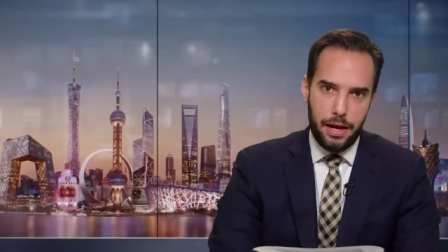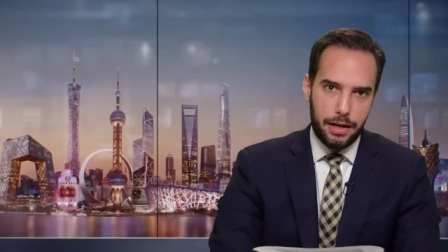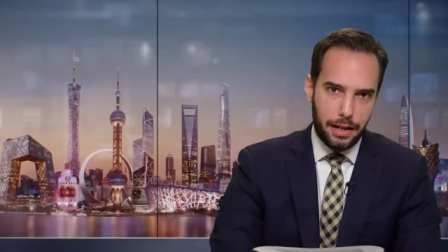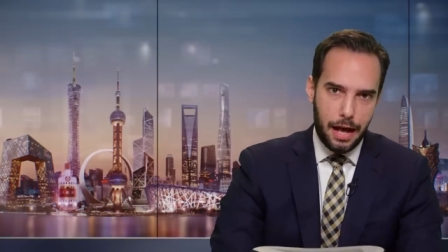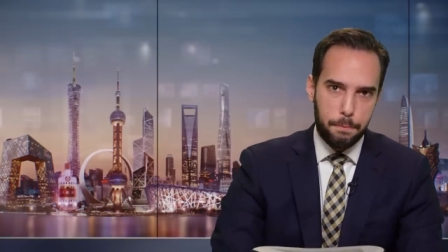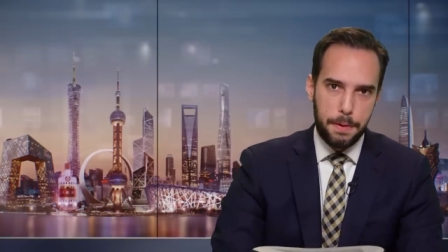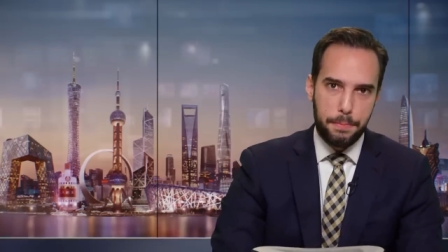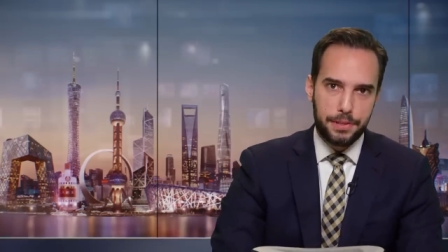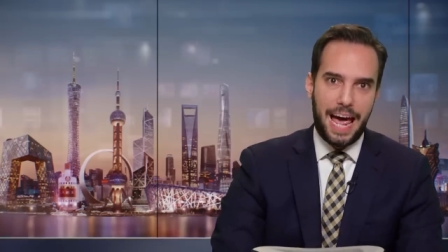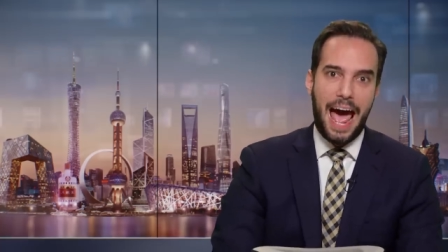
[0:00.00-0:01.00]
and allowed
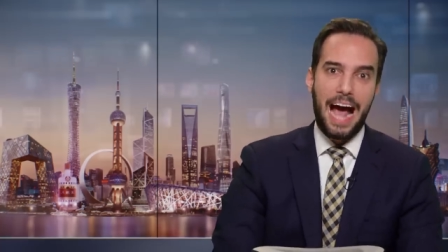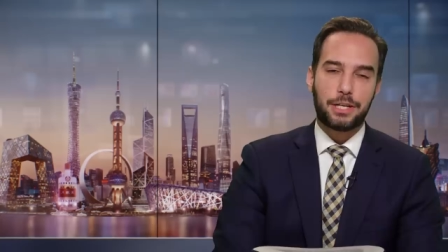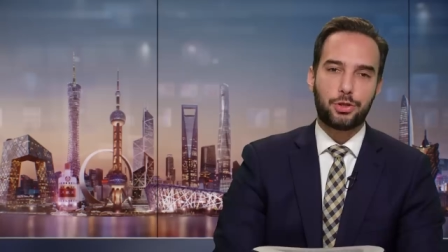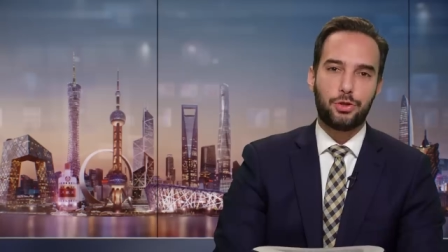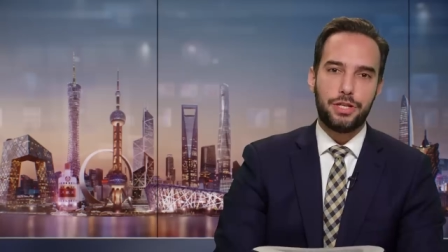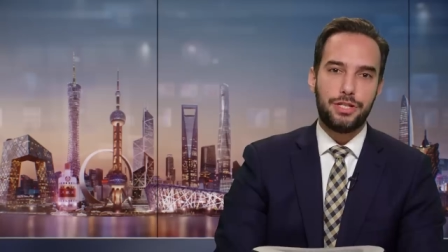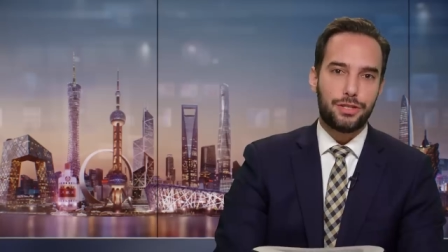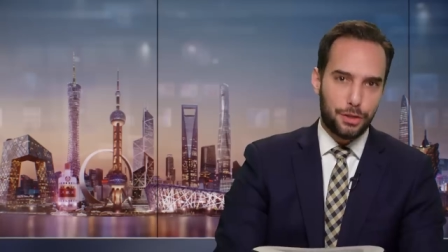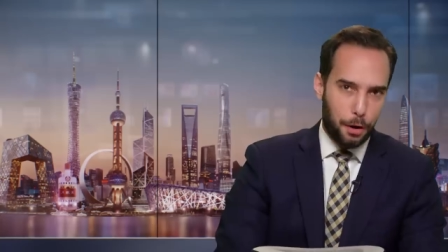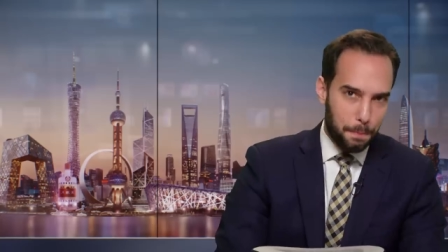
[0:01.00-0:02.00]
people to actually
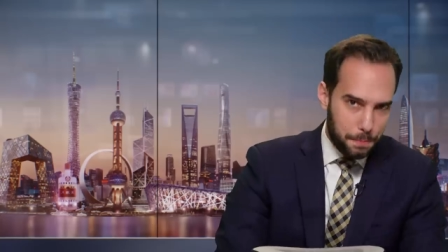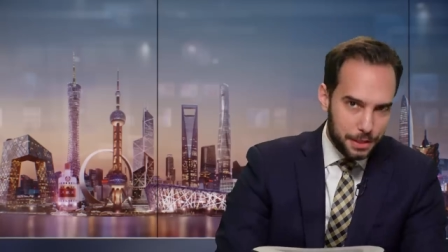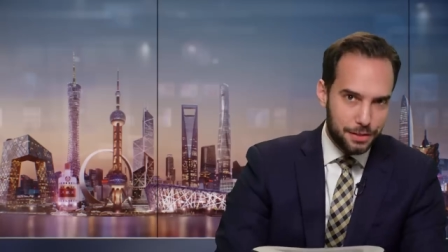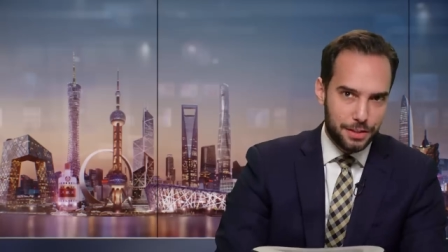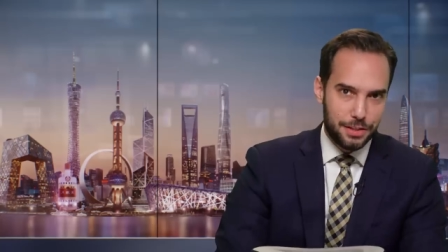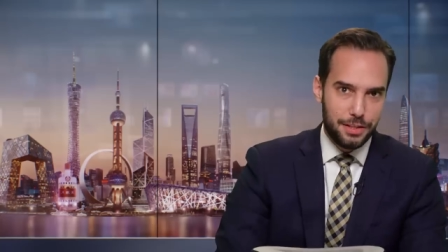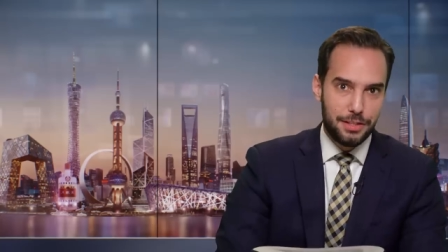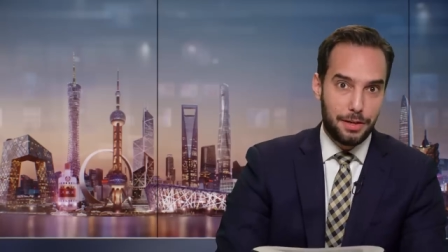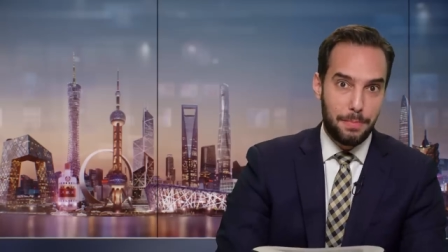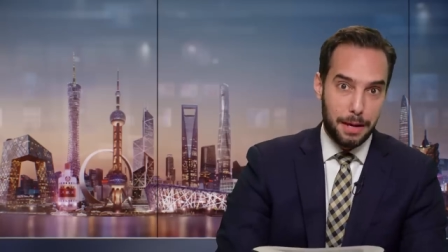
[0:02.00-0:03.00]
start
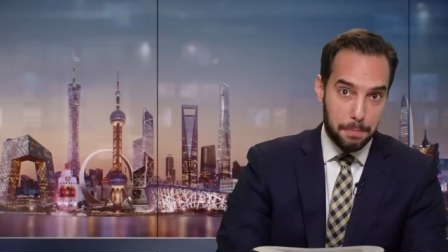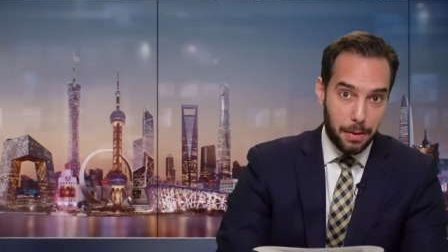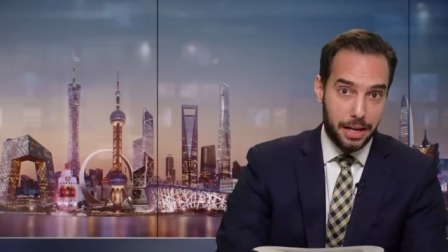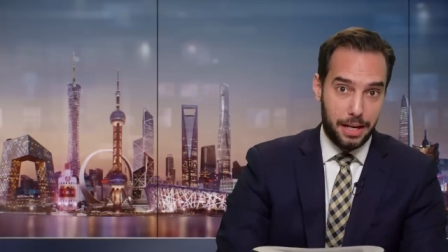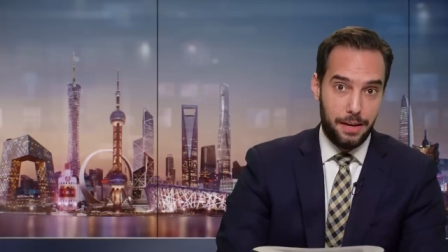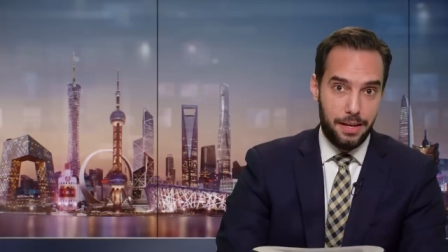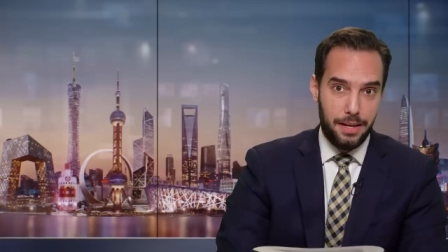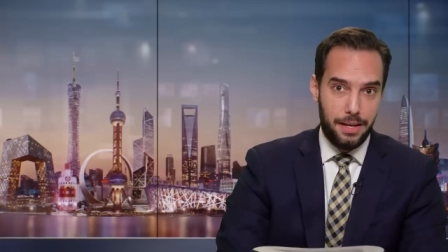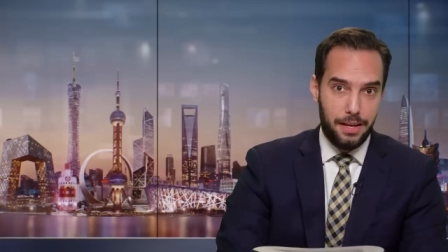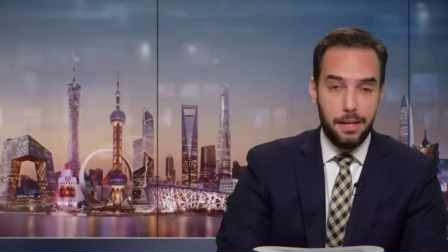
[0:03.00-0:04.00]
businesses and make money.
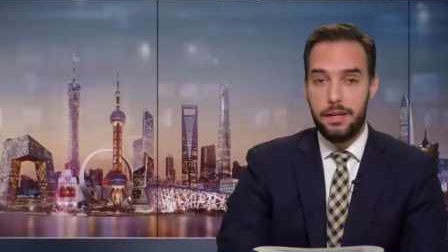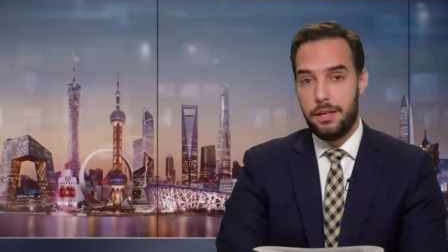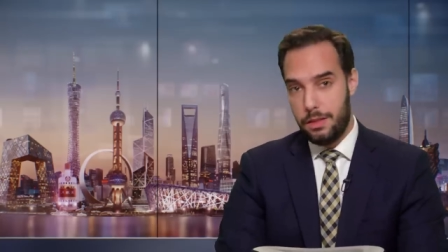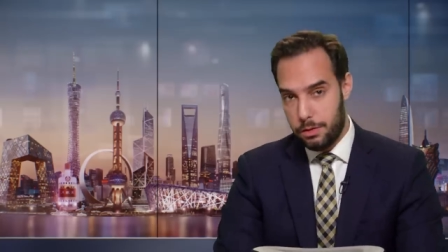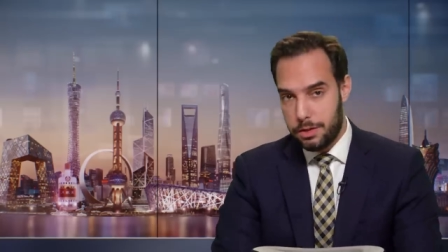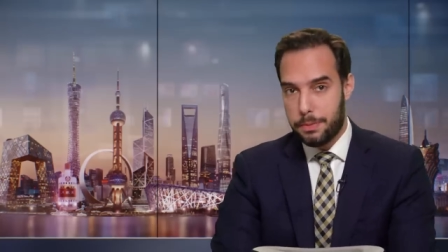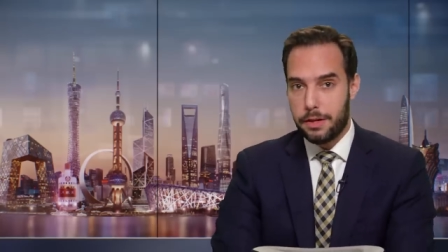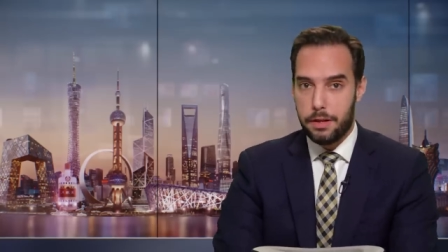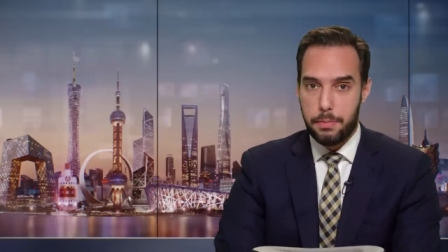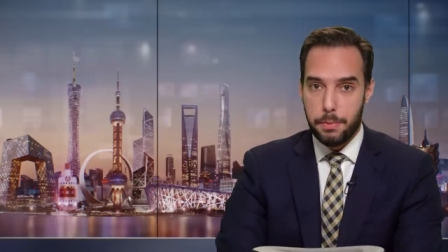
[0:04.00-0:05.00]
Though
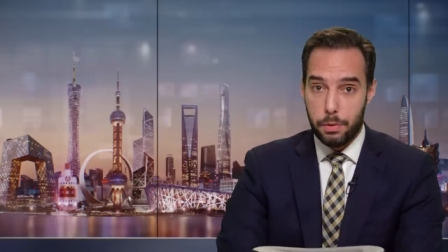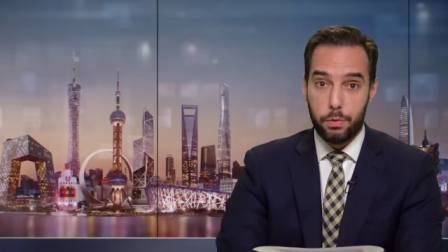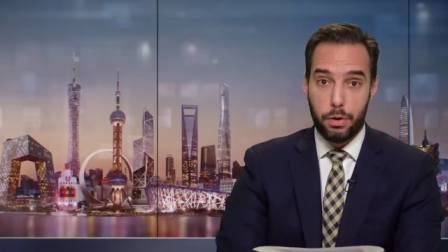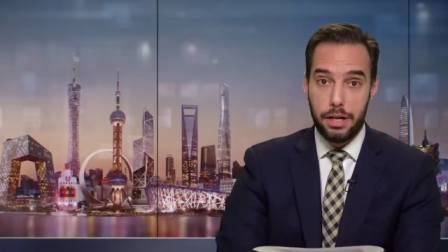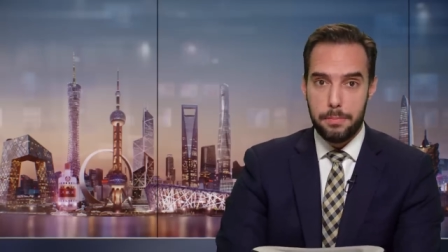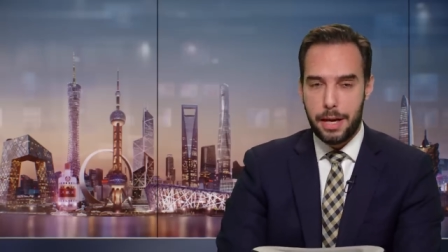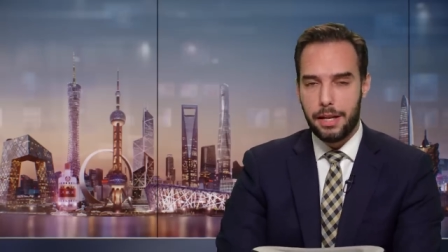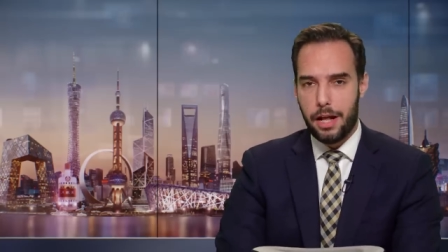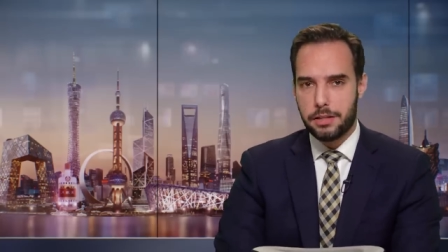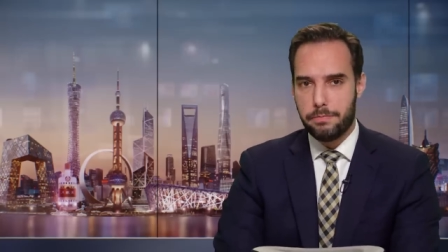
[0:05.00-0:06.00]
typically the people who really made
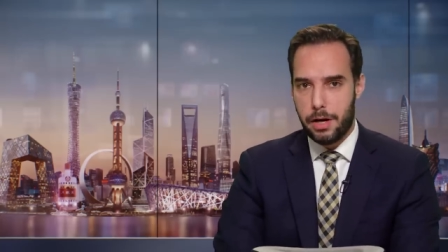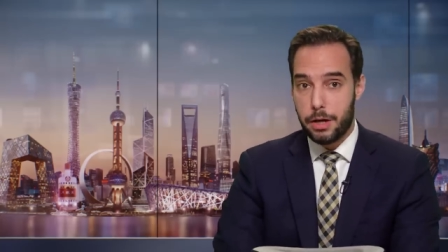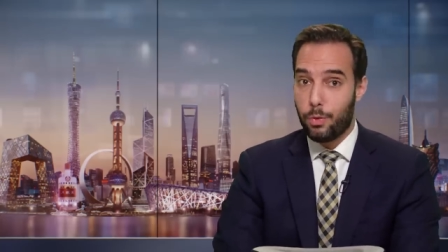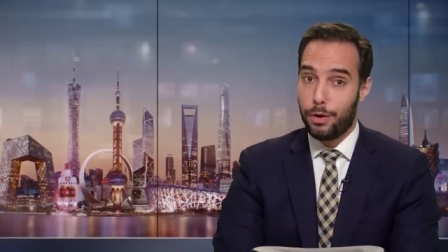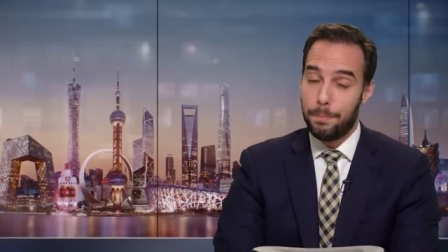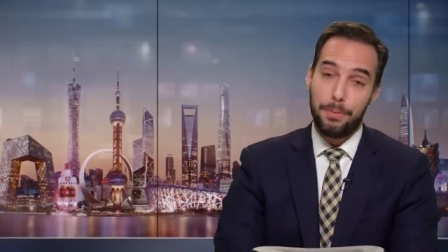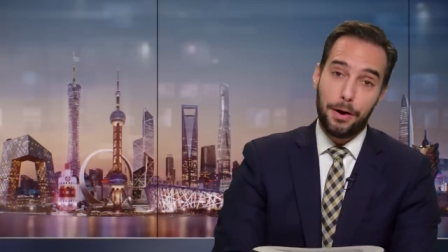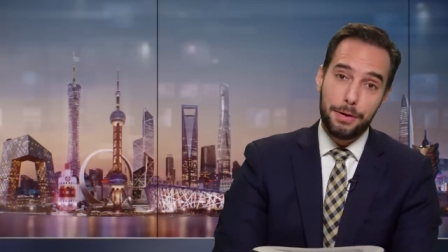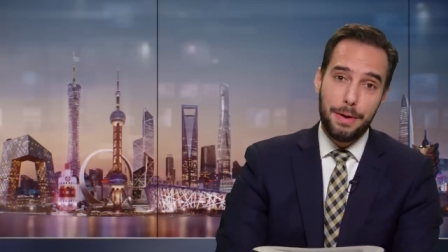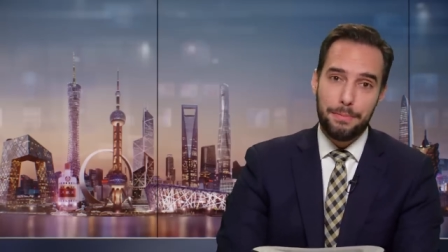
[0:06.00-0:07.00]
lots of money were
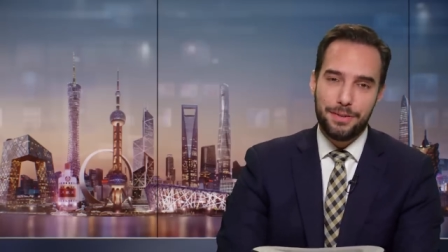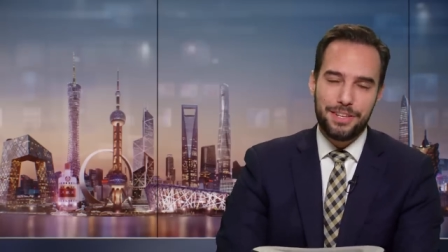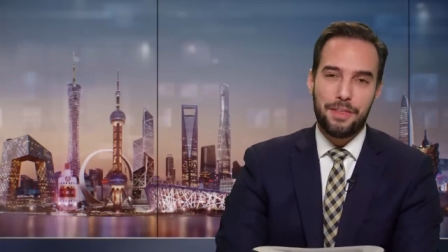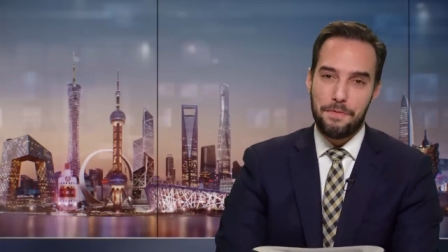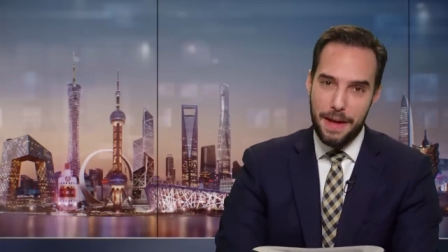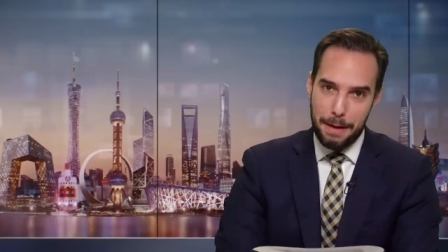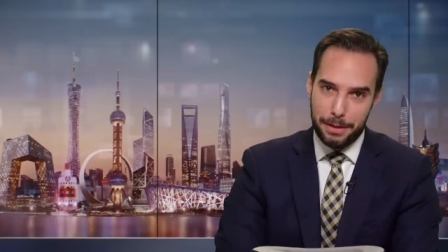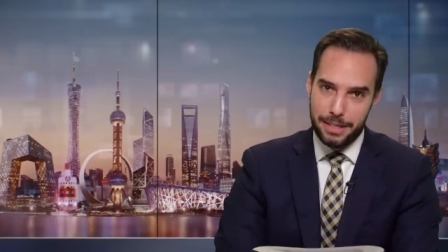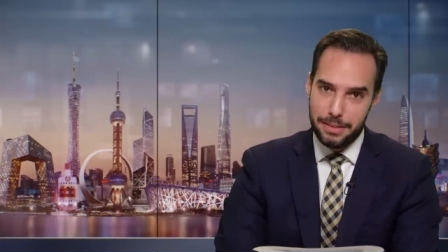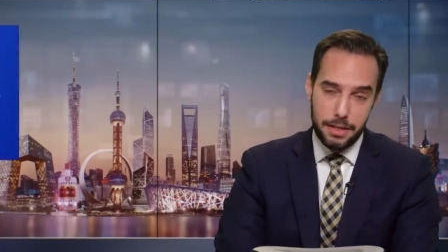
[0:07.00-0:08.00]
party members and their
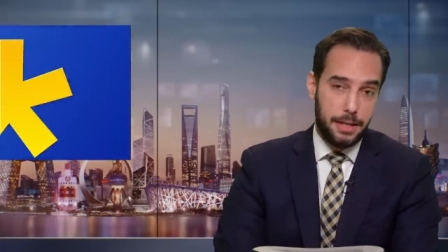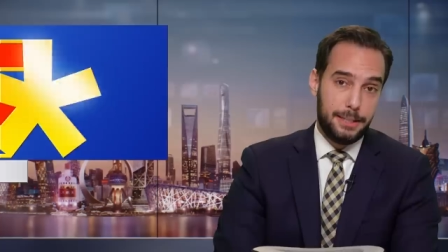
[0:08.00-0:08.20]
families,